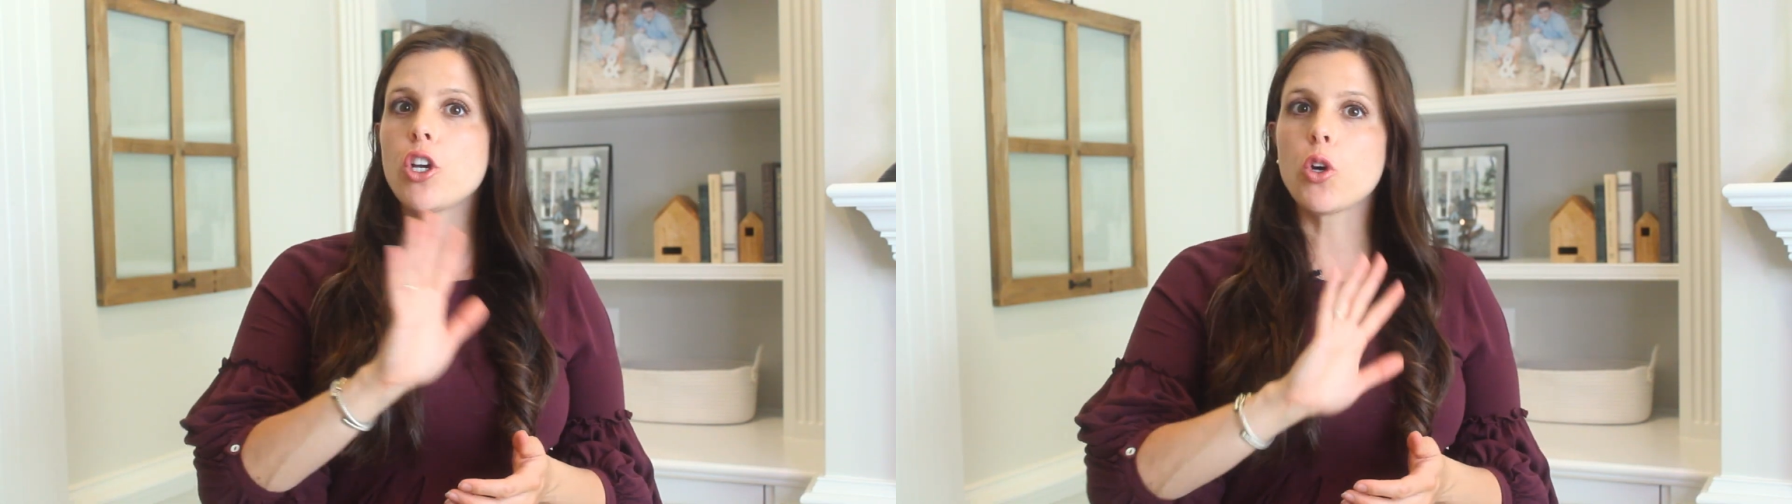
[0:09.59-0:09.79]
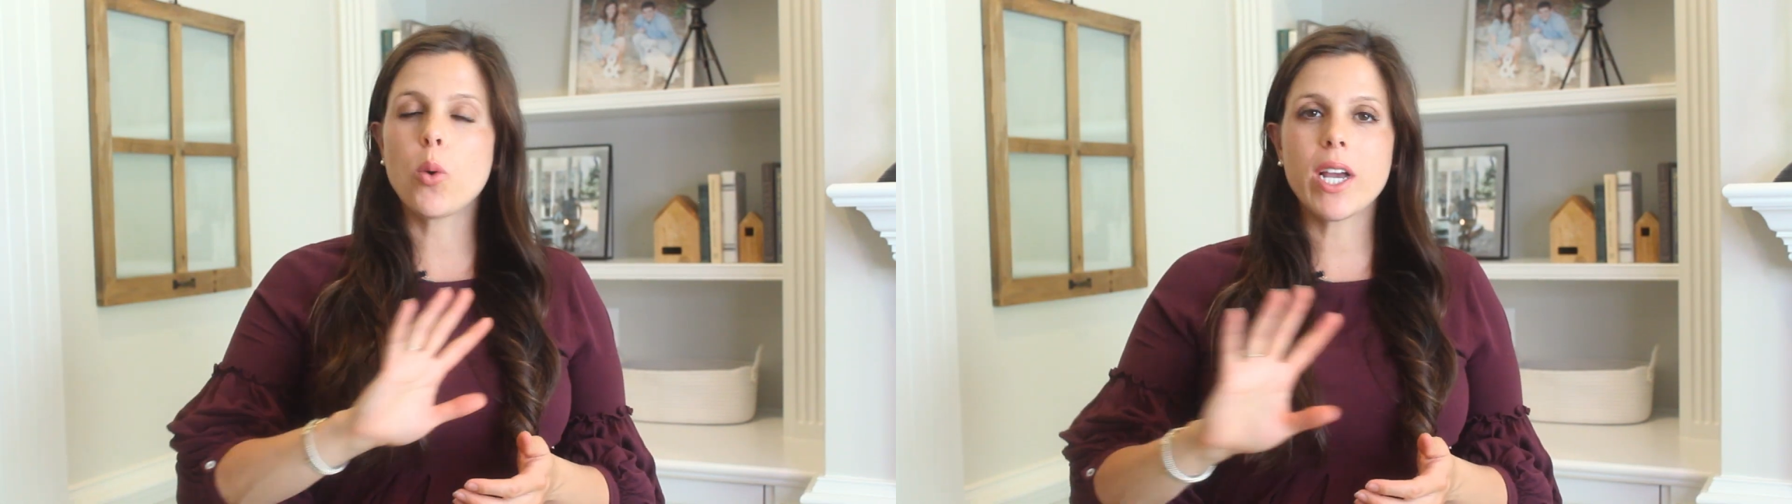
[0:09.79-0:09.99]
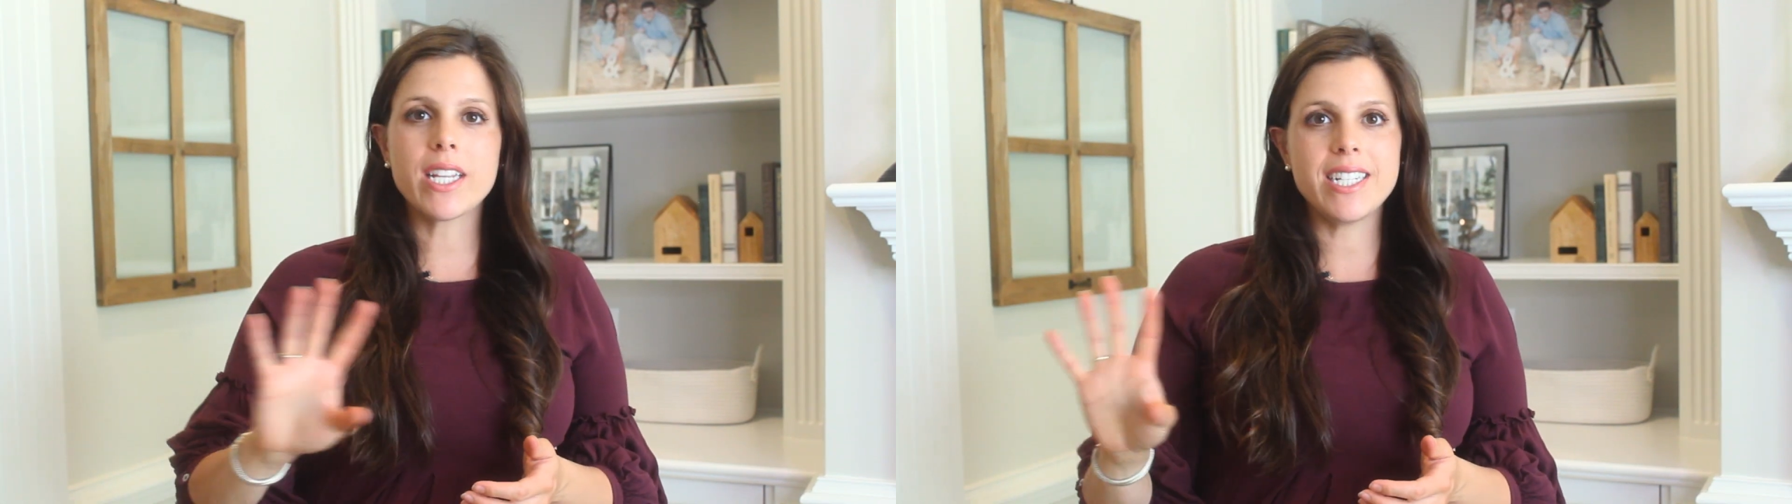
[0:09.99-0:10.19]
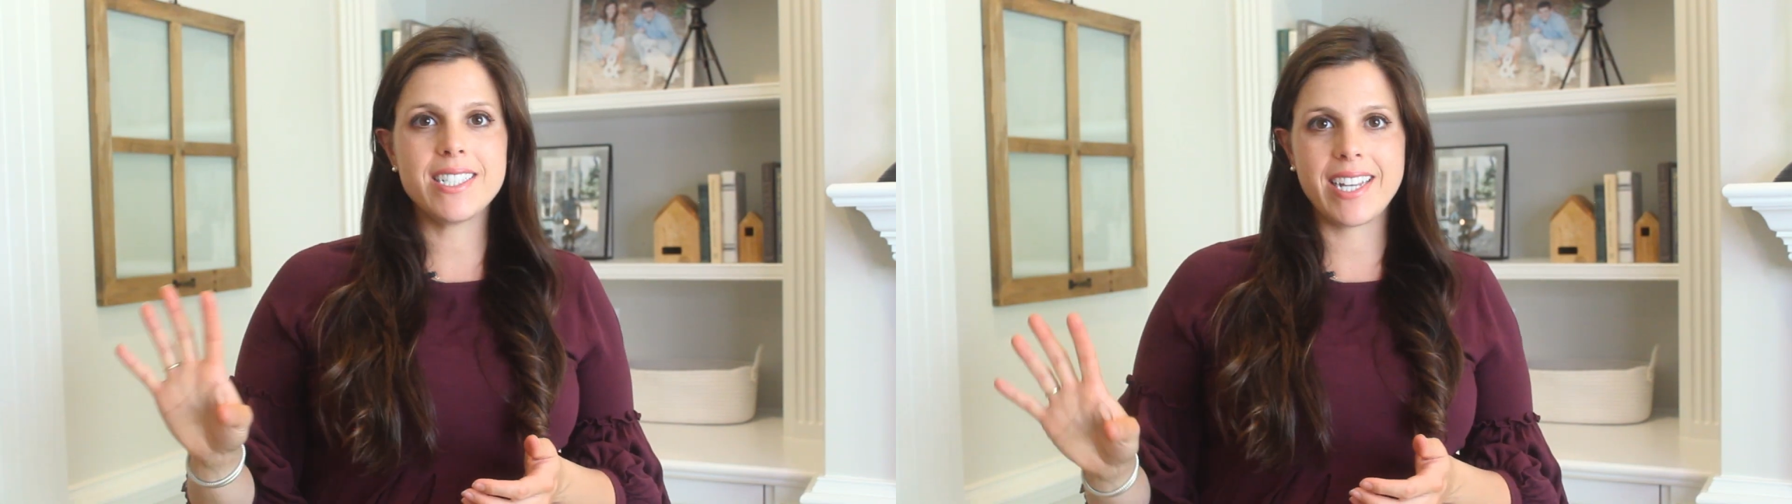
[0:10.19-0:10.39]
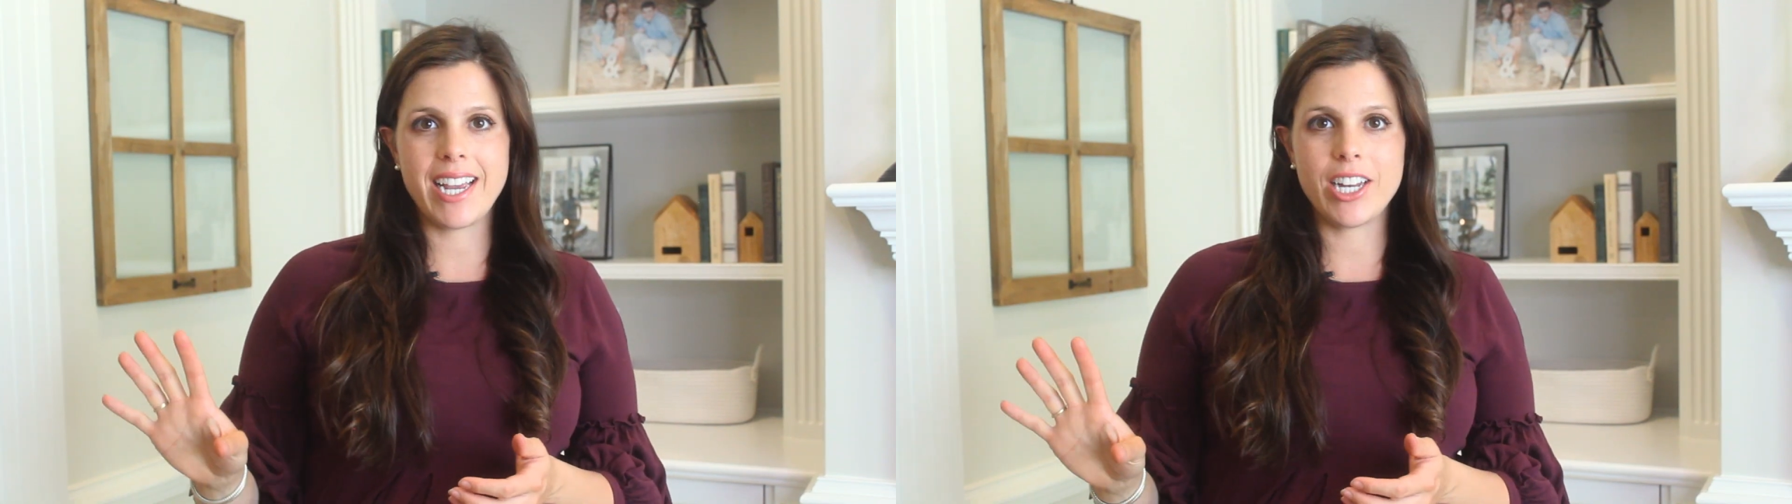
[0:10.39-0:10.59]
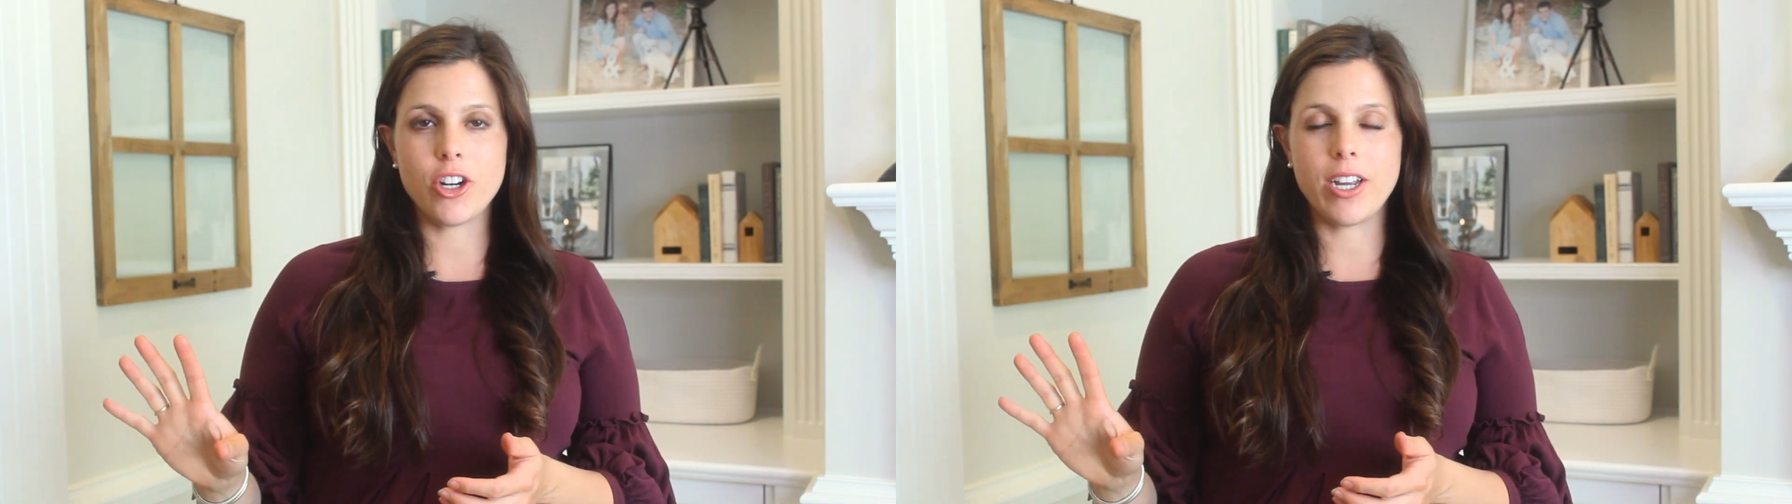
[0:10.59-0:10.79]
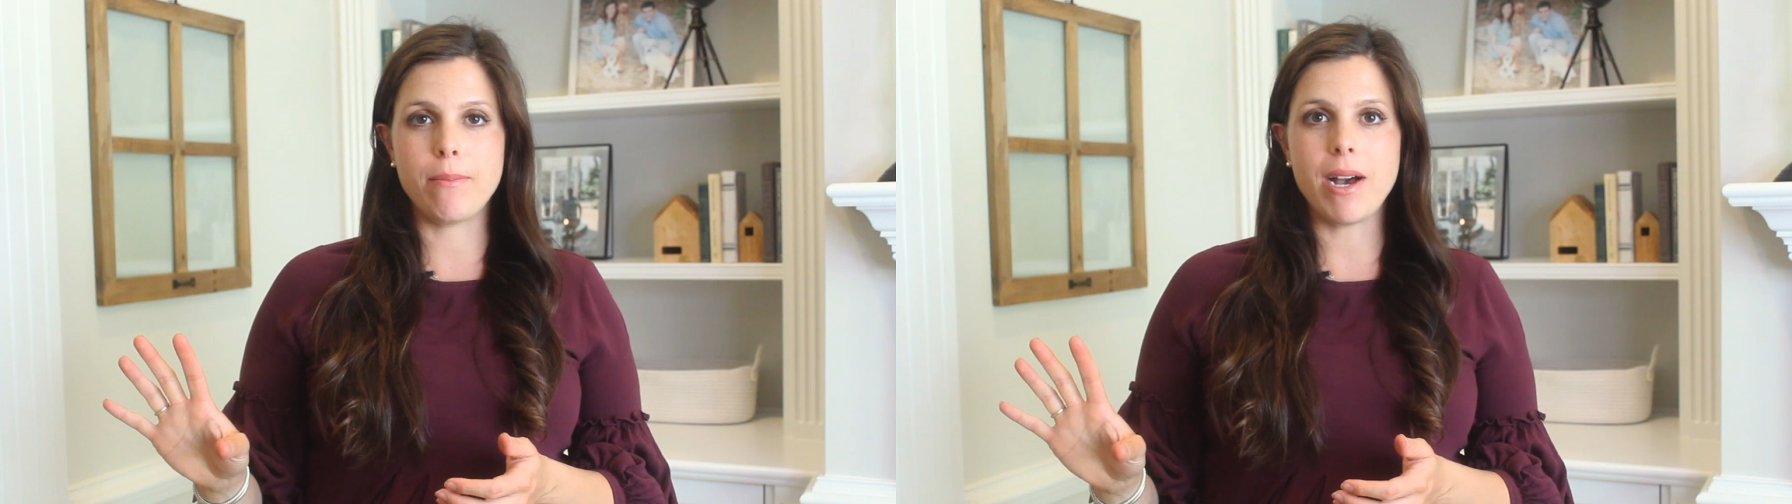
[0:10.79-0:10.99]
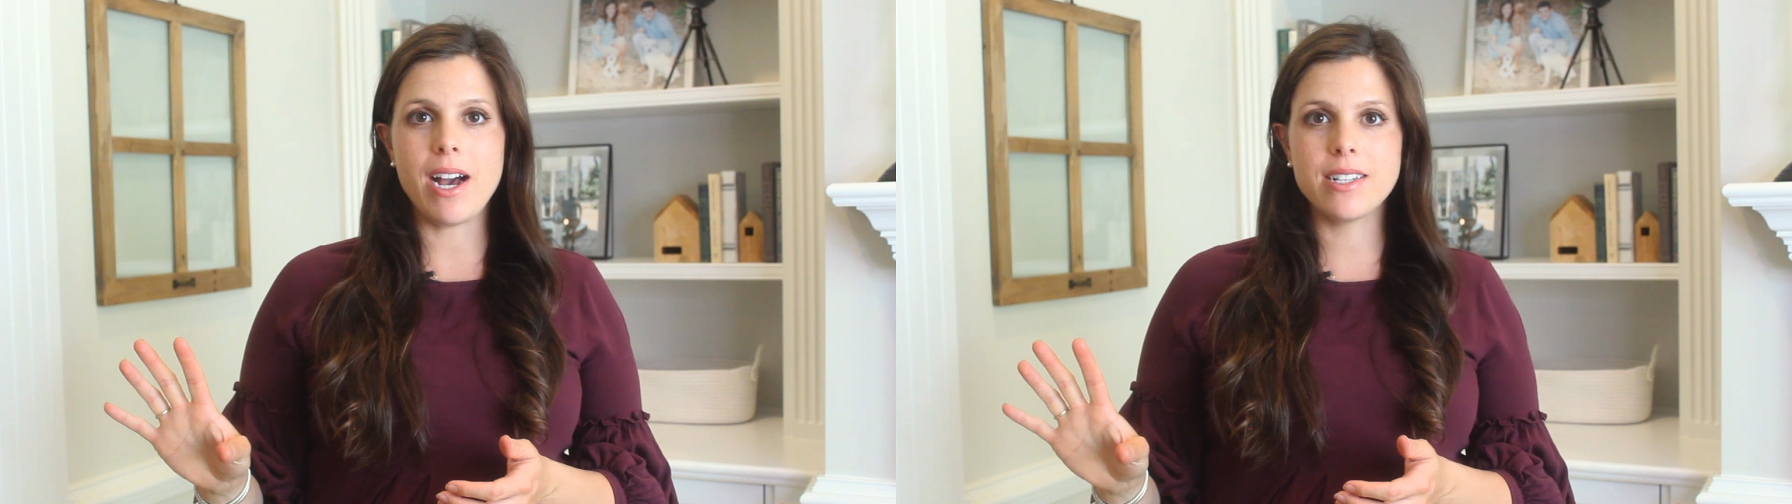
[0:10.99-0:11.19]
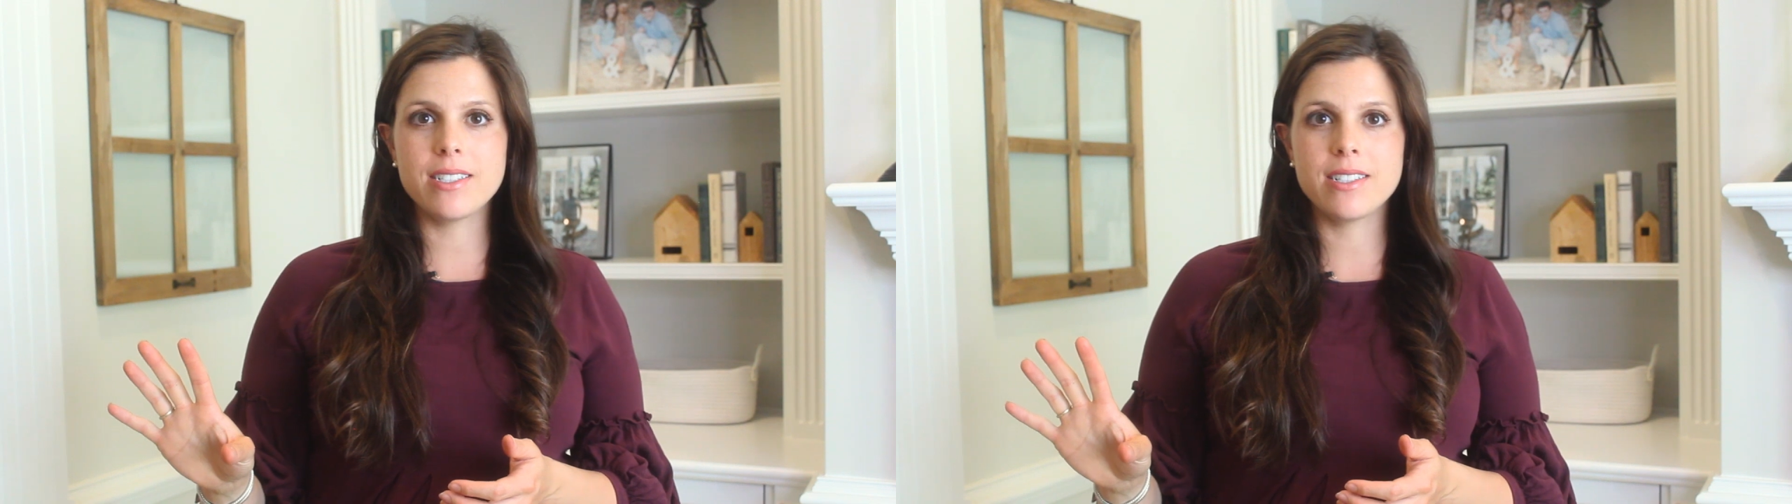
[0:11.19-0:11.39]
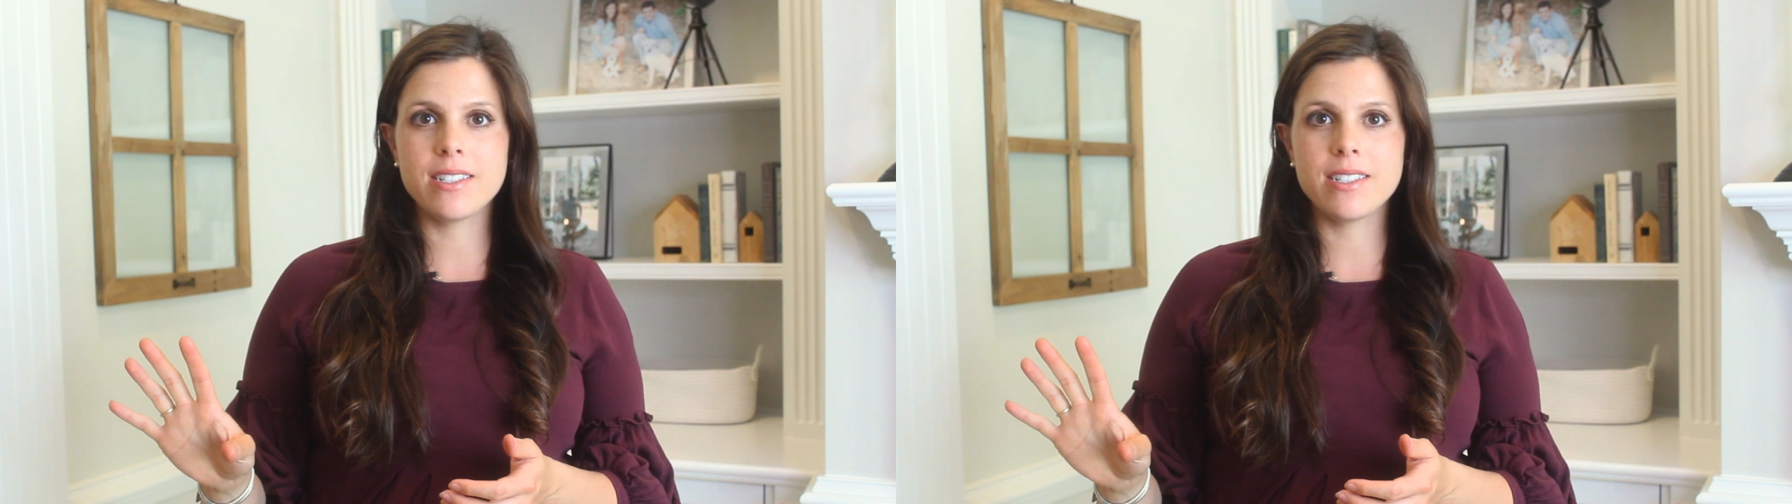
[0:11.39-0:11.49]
can quickly scan your inbox?